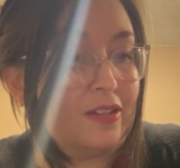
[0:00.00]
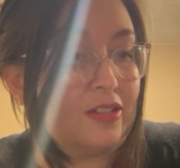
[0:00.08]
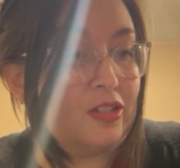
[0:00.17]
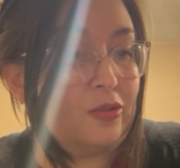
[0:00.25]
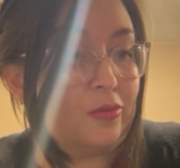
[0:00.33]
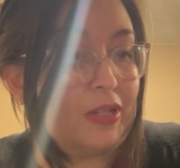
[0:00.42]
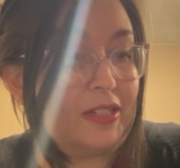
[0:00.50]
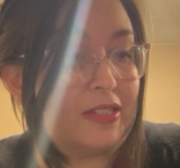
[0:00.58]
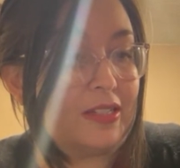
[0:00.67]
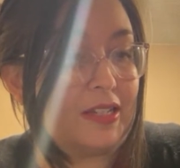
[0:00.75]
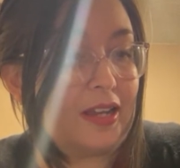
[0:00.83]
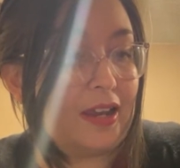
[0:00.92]
doing
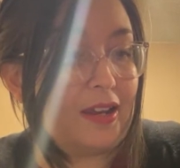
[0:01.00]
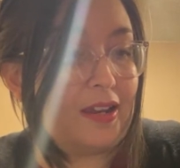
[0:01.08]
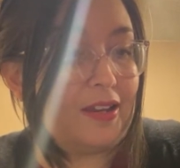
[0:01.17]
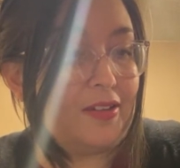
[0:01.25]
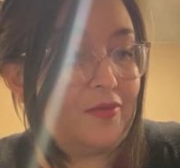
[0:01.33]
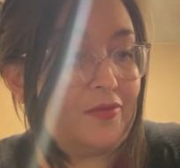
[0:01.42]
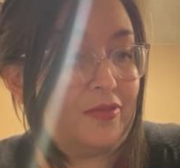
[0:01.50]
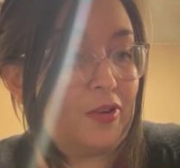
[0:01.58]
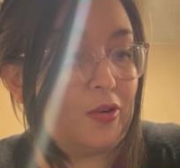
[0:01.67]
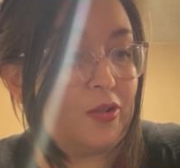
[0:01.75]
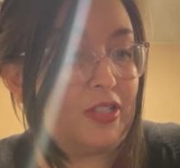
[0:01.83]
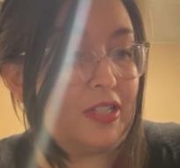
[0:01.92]
today
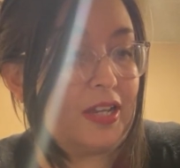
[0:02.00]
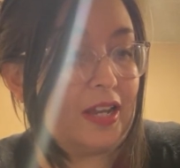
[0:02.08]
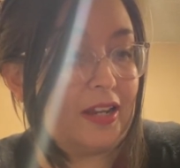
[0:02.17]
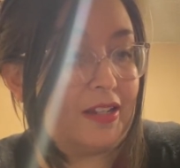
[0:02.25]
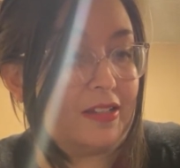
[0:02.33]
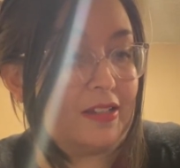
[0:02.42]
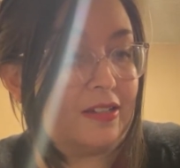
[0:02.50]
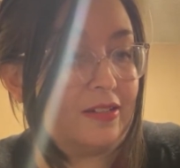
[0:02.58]
or tonight?